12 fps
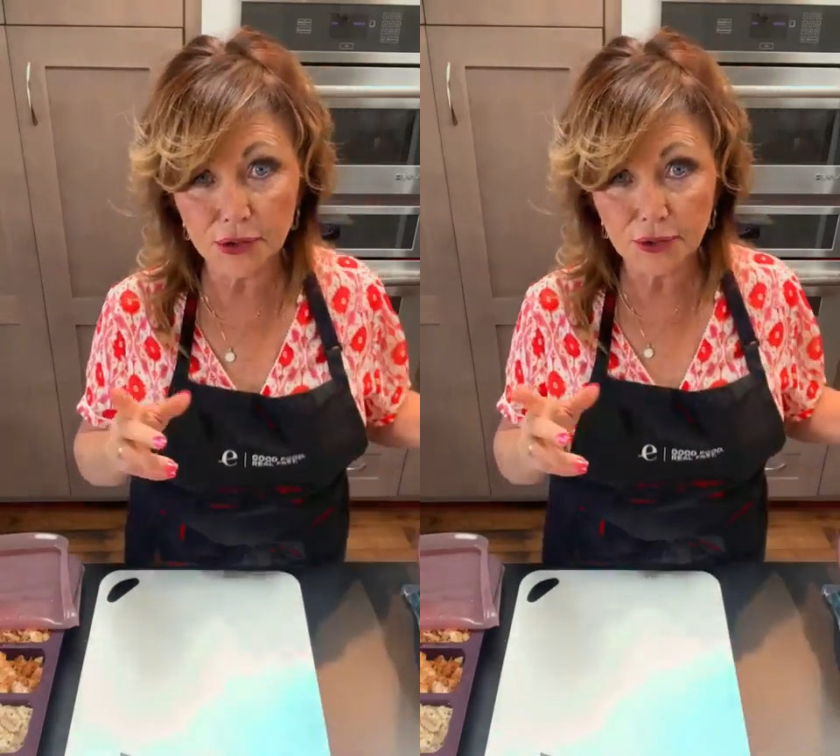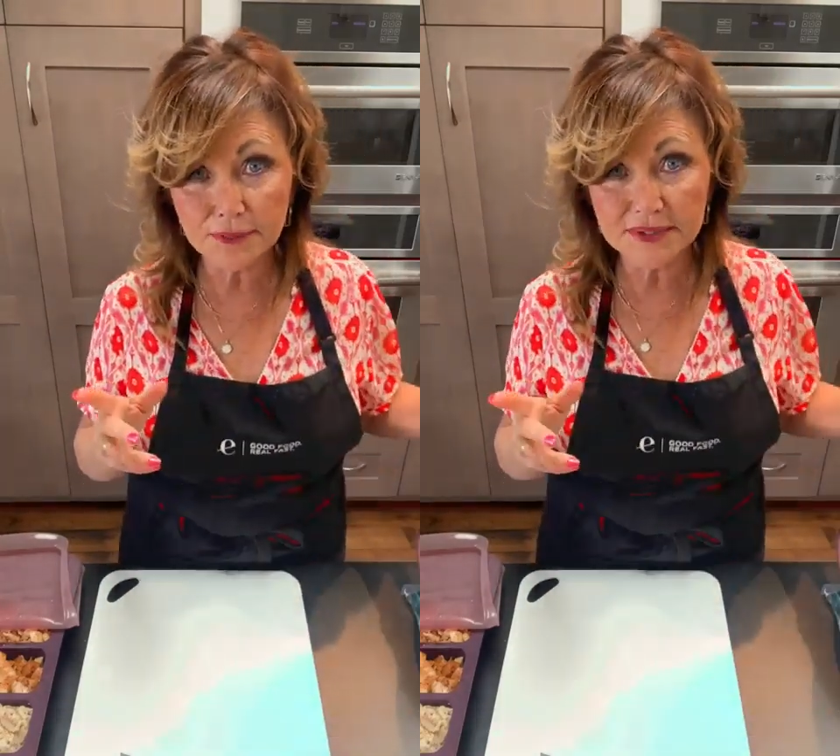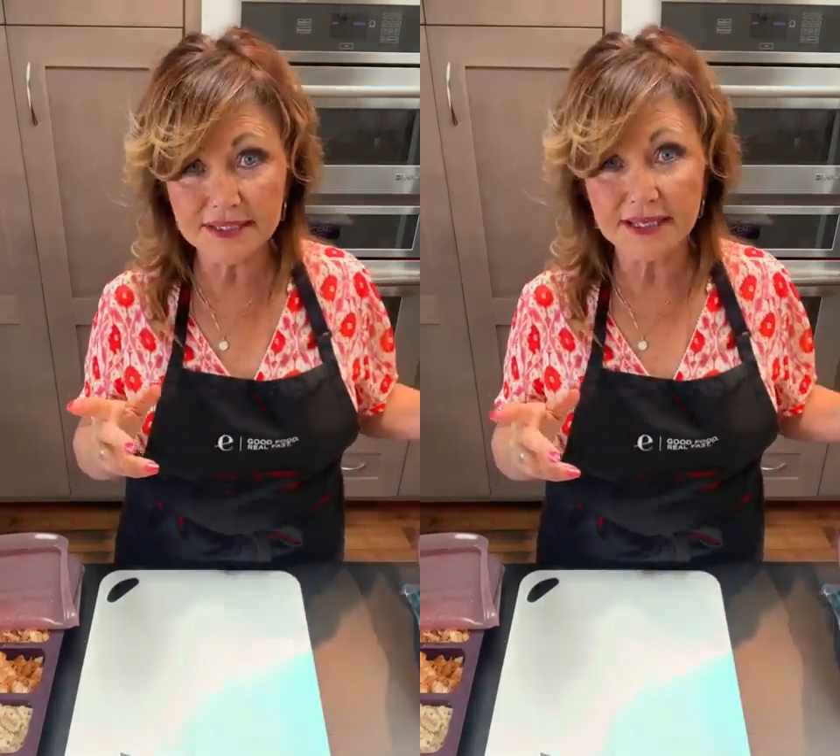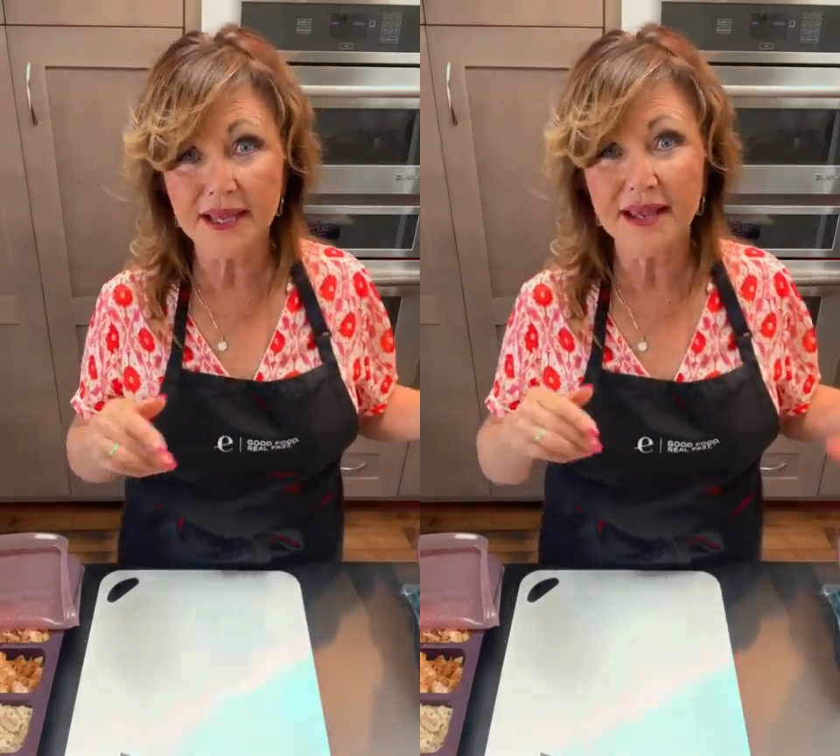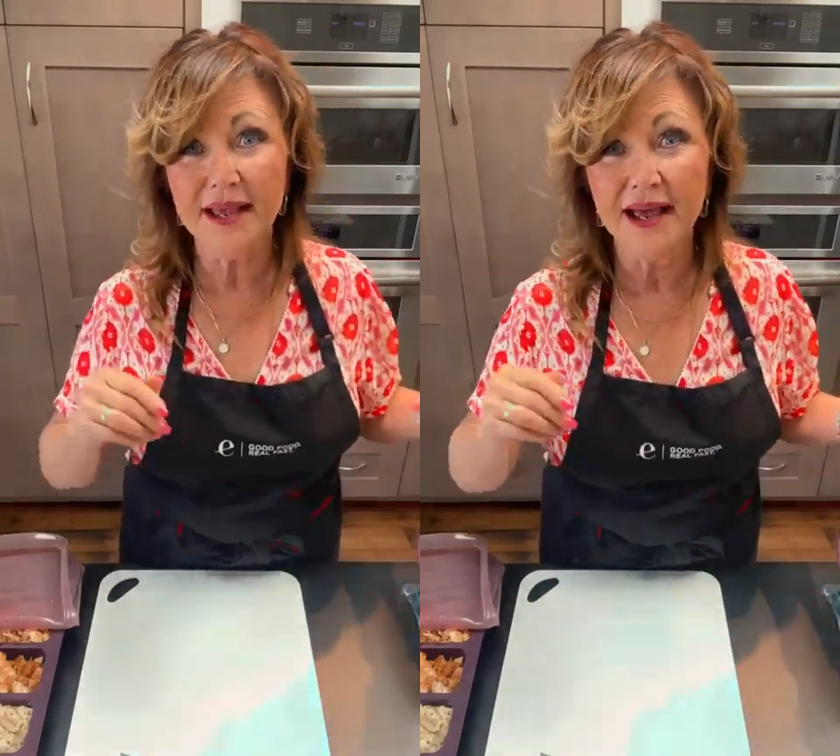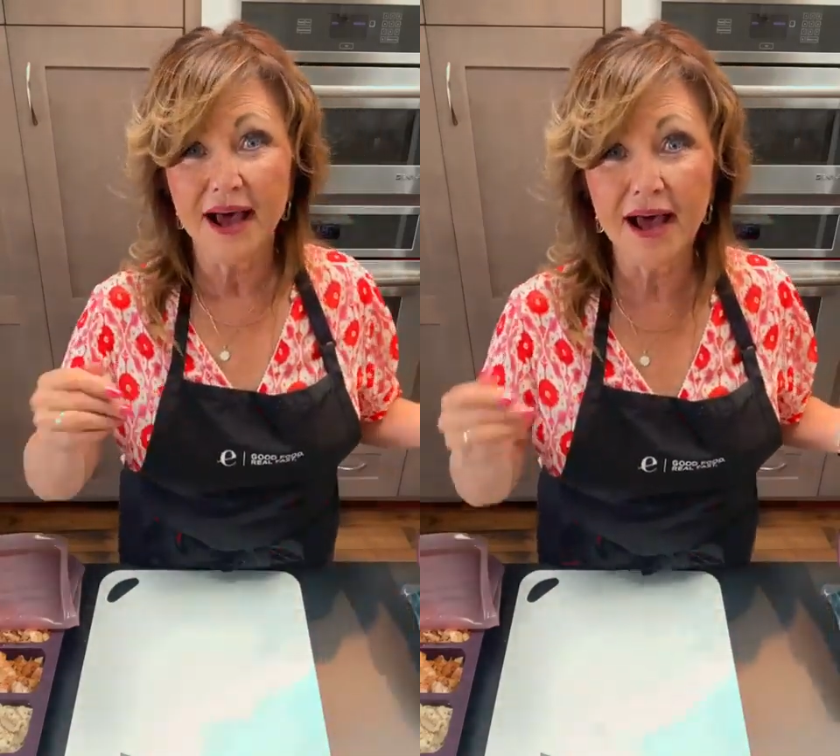oops.
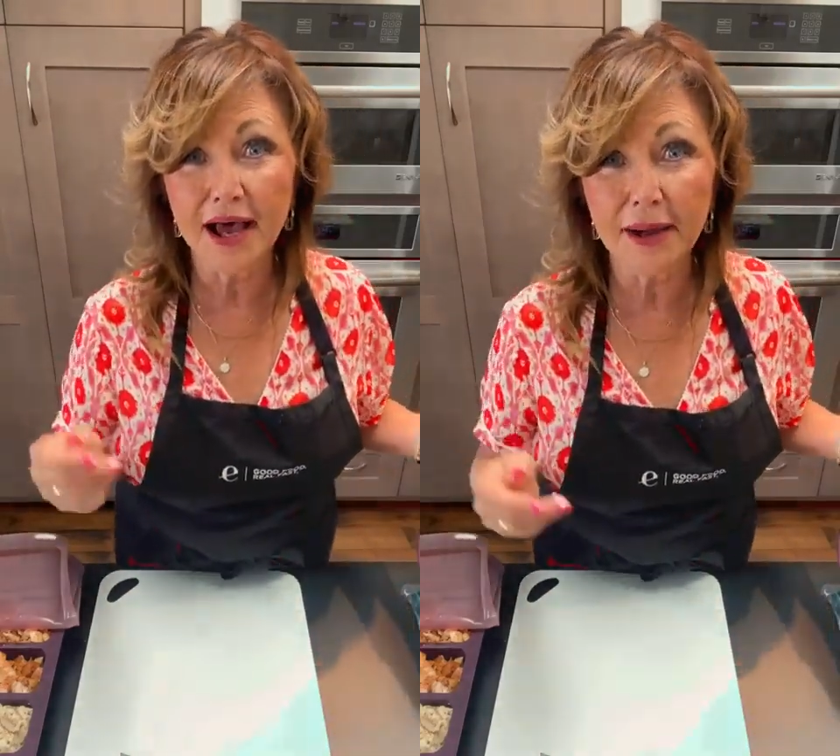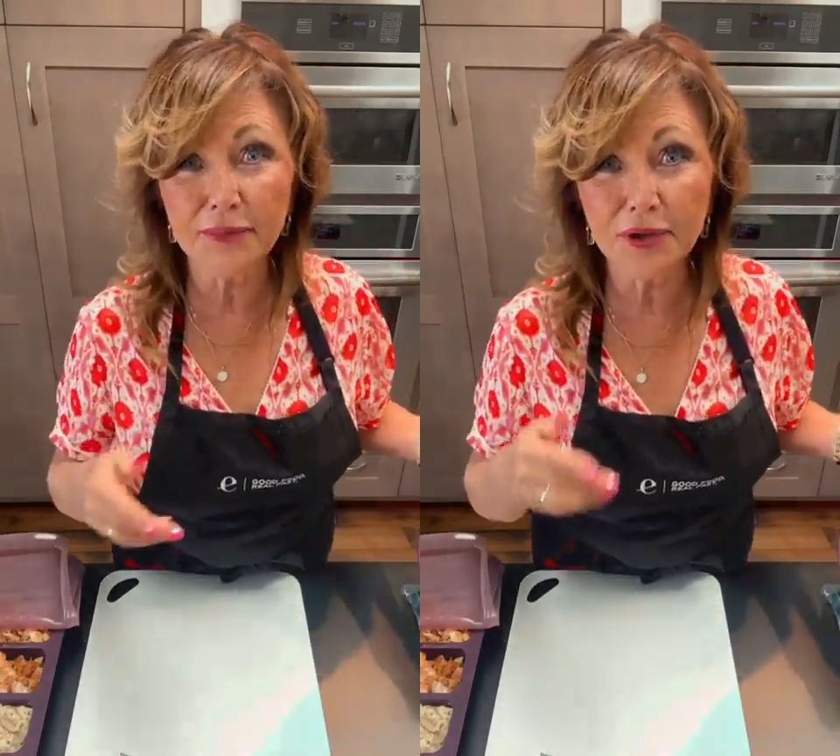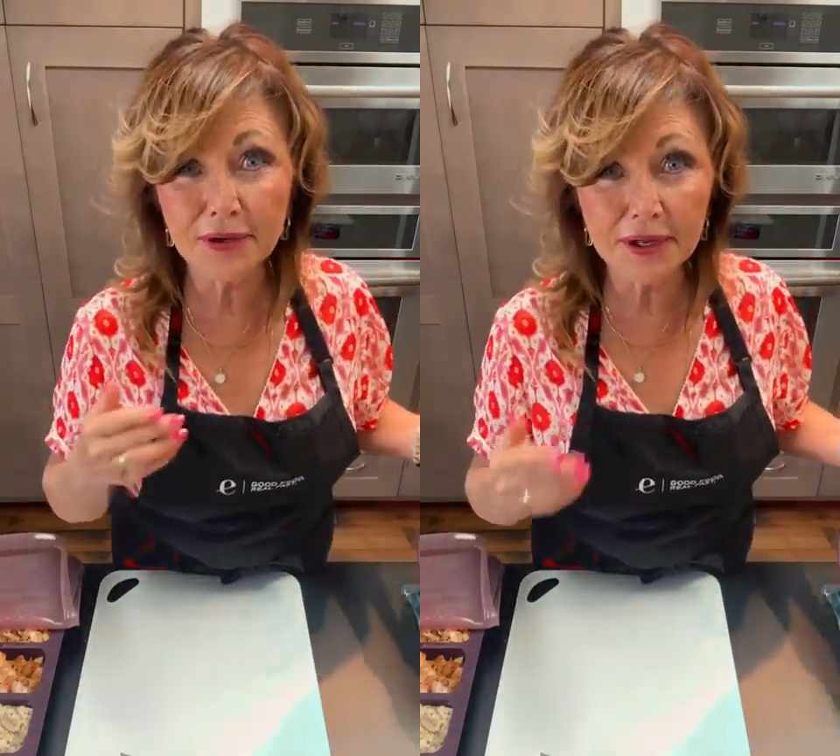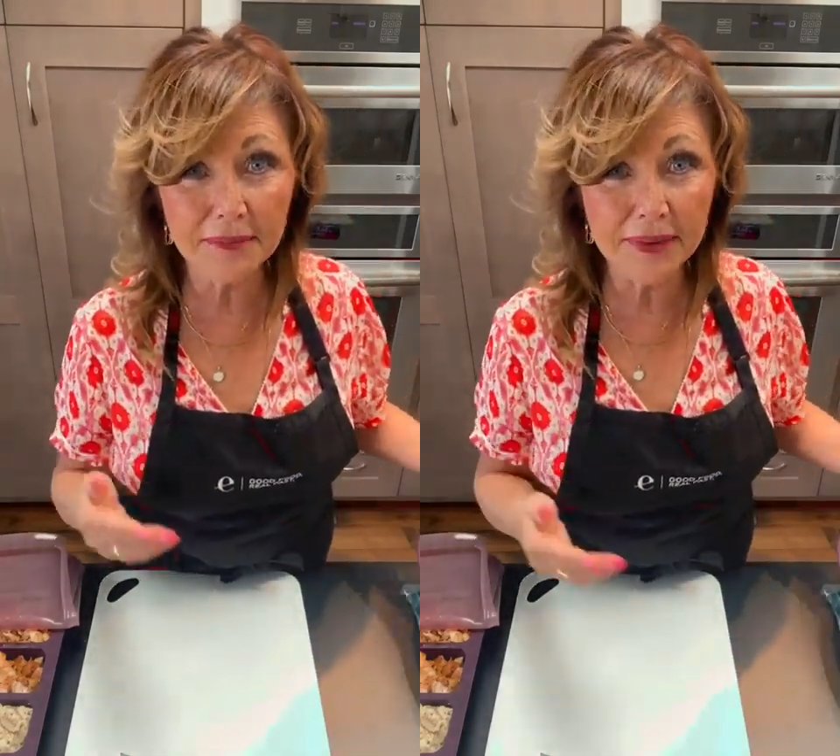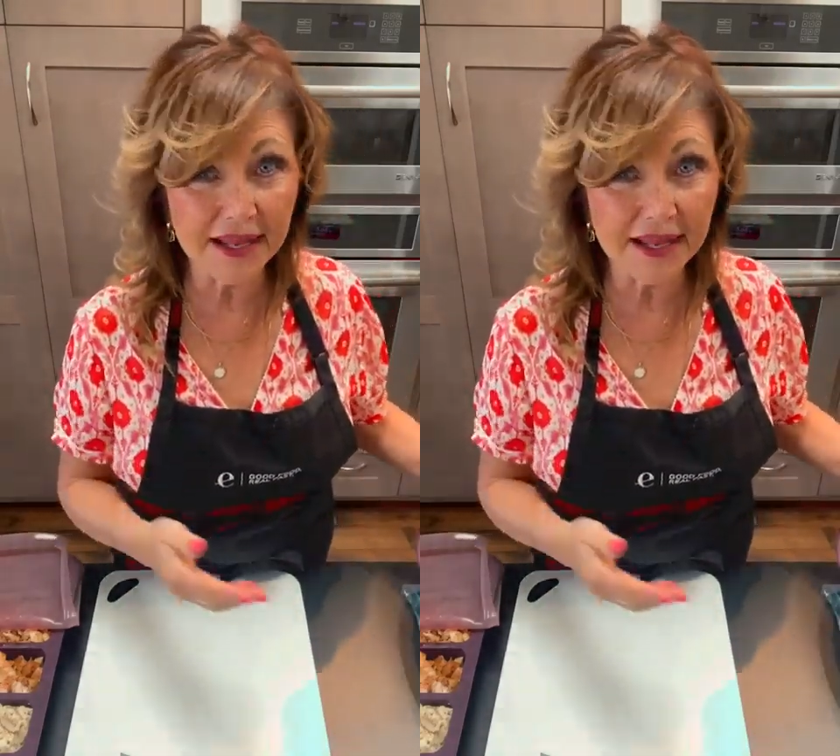You